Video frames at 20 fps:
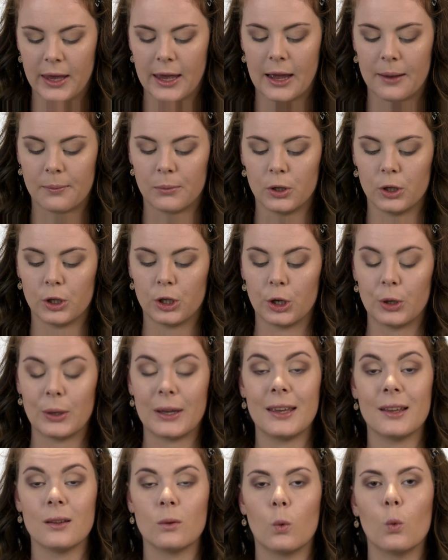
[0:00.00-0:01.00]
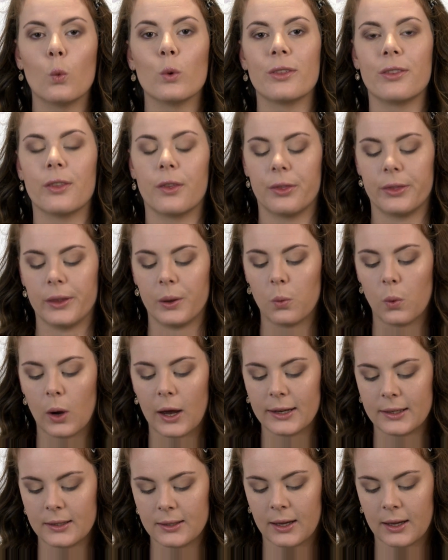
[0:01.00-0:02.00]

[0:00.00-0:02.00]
I'm going to go in with the white